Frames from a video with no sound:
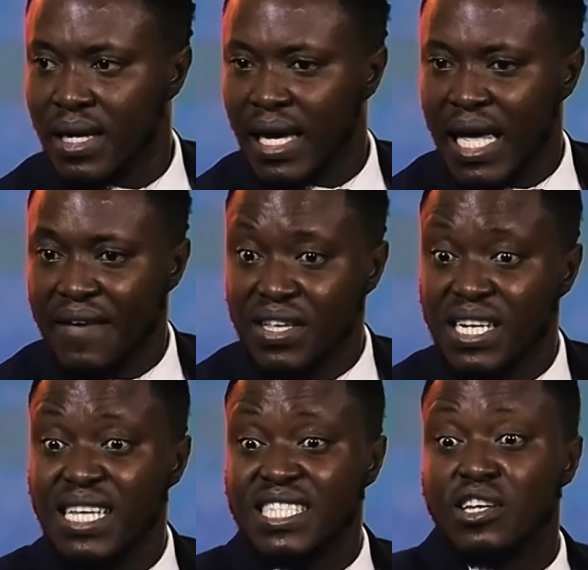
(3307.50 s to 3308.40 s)
If he's
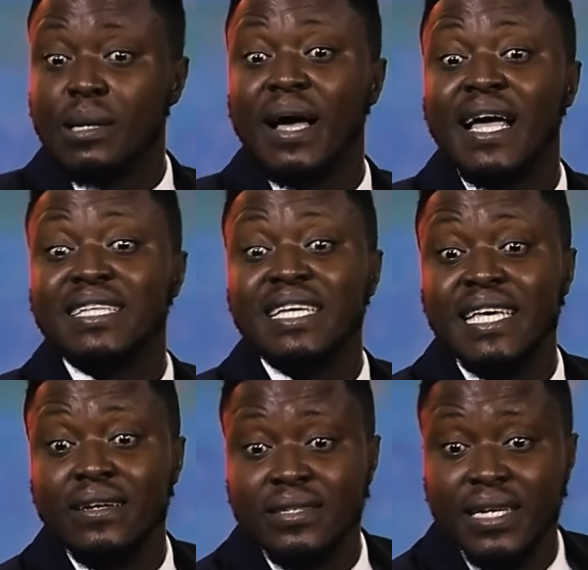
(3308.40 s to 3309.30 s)
really serious about getting
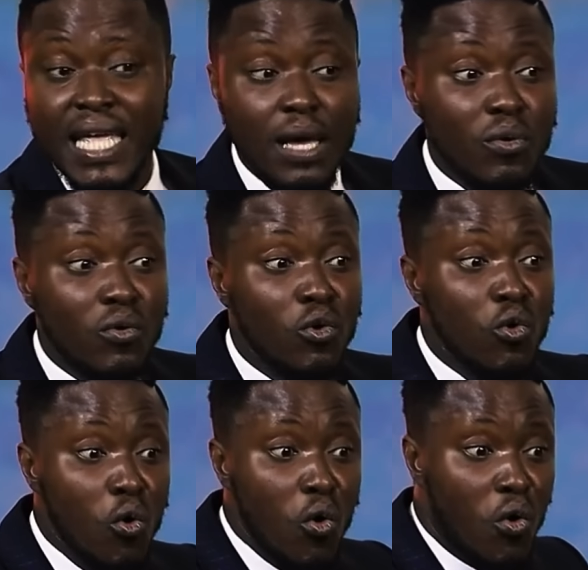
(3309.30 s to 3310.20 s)
healed, he will
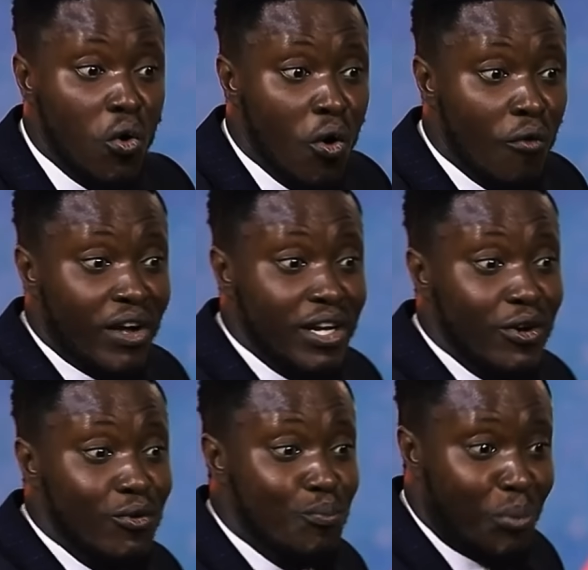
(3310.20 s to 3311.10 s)
look for the
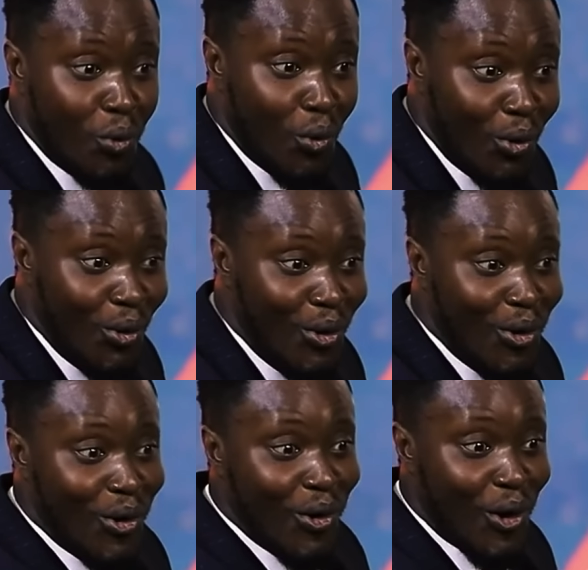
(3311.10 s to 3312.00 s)
pool
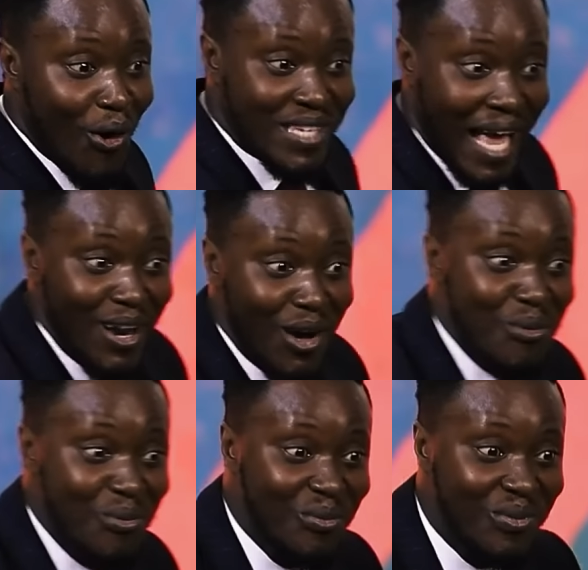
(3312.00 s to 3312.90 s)
of
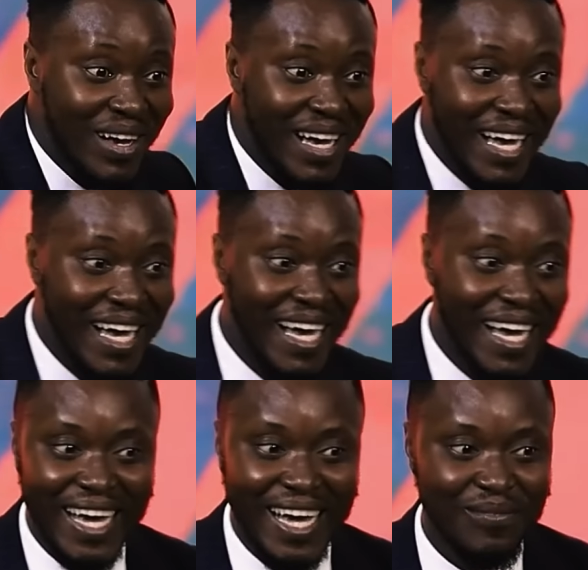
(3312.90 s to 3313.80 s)
Siloam.
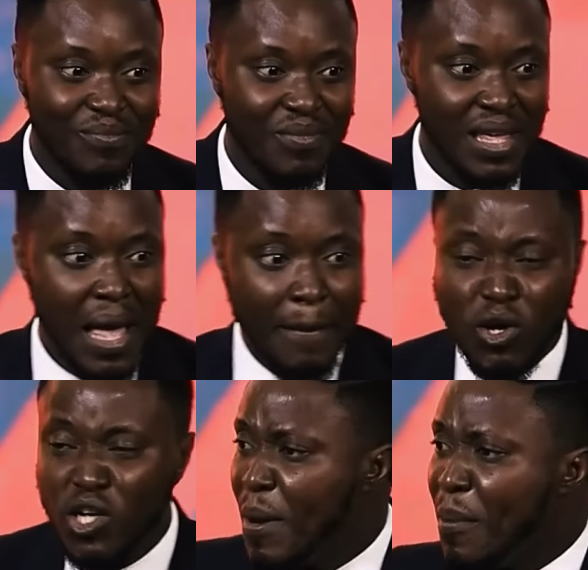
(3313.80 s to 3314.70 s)

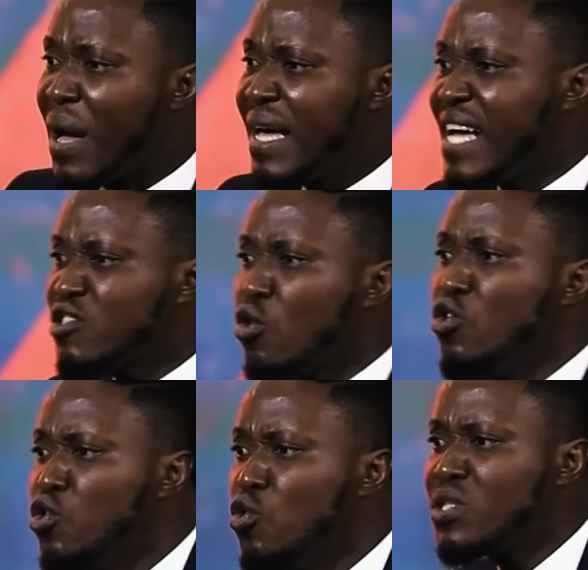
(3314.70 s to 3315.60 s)
Because people can get so
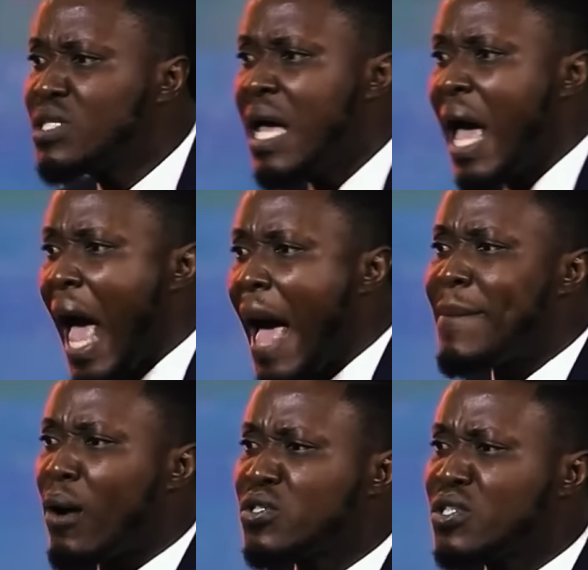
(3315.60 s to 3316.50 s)
used
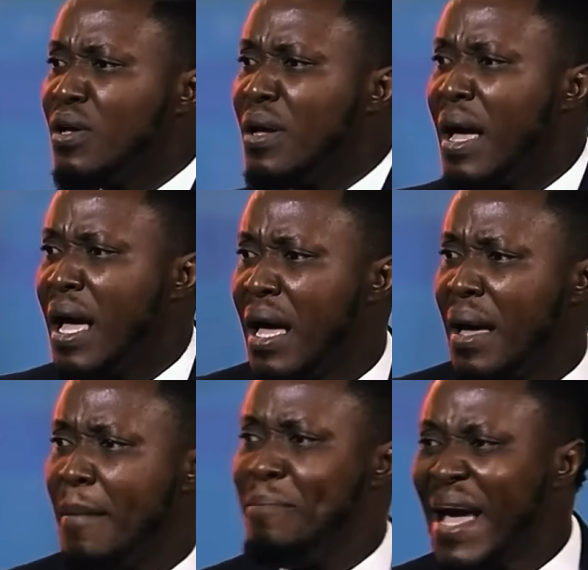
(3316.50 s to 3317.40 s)
about
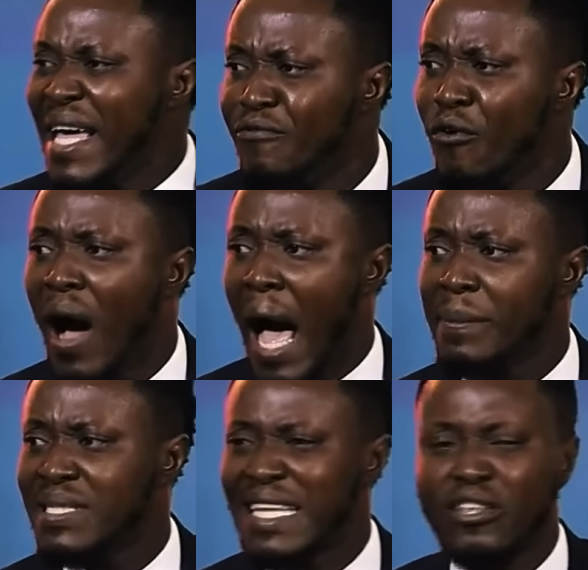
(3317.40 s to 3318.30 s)
begging for
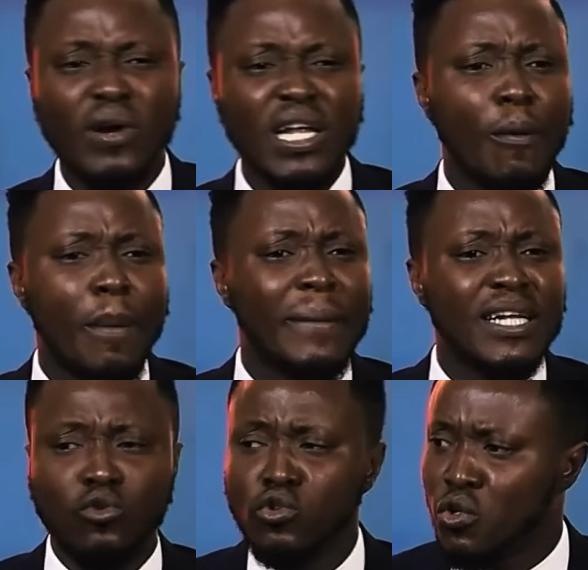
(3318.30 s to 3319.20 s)
alms that they're not ready for permanent
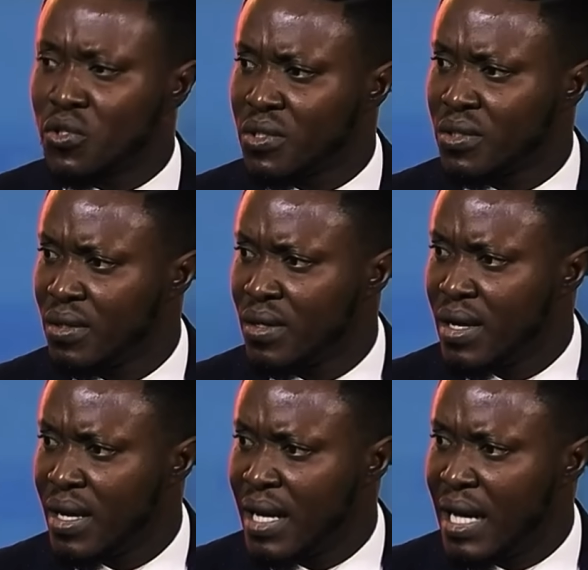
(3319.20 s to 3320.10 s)
solutions.
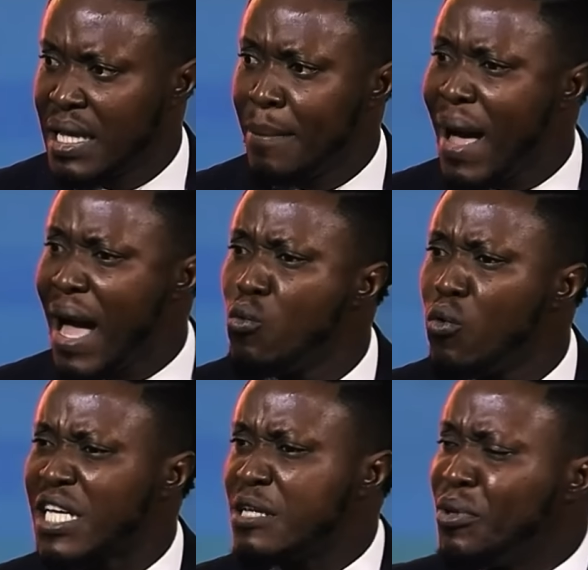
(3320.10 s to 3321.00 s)
The man who was
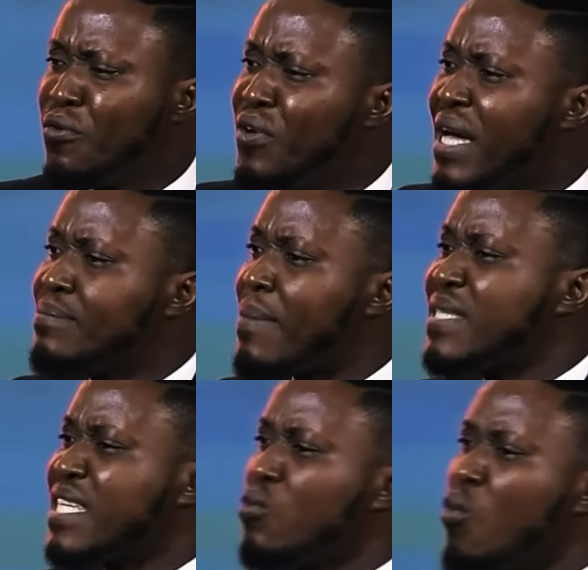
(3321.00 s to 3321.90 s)
at the beautiful gate, Bible
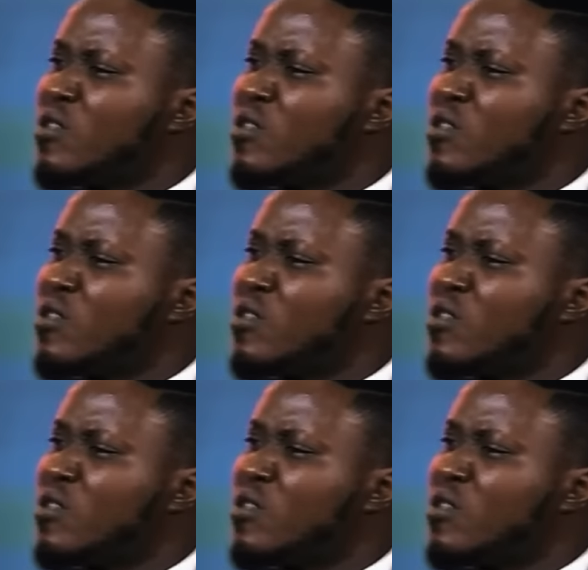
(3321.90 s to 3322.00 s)
says, was